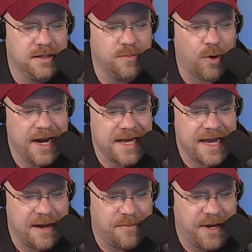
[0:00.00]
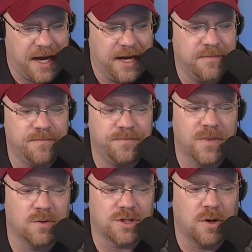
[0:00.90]
The Brady campaign,
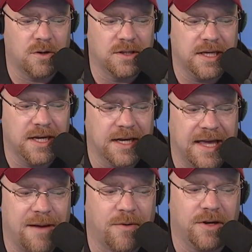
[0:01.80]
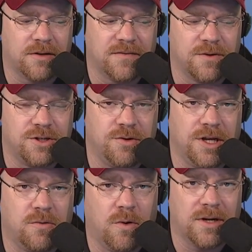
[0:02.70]
which called the Gabrielle Gifford
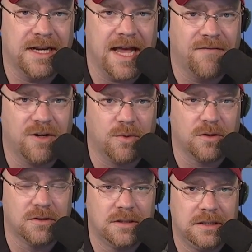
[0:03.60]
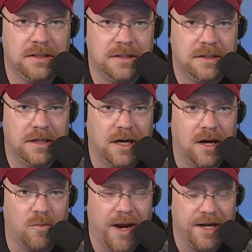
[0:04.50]
shooting, quote, inevitable.
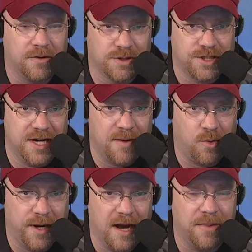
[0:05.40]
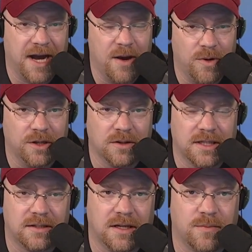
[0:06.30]
Wayne and Chris did not point out, but I will,
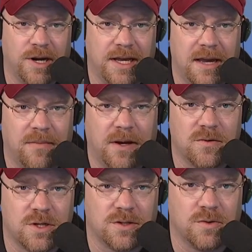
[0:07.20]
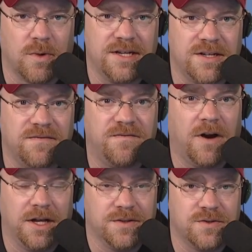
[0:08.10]
that the Brady campaign was also raising
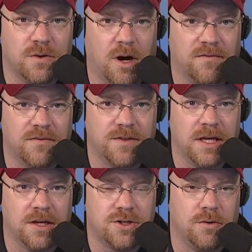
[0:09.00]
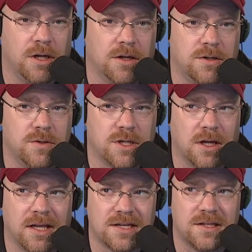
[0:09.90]
funds off of the shooting in
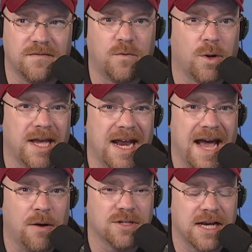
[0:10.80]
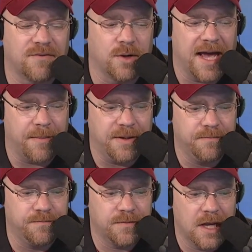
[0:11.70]
Tucson less than 48 hours after it happened.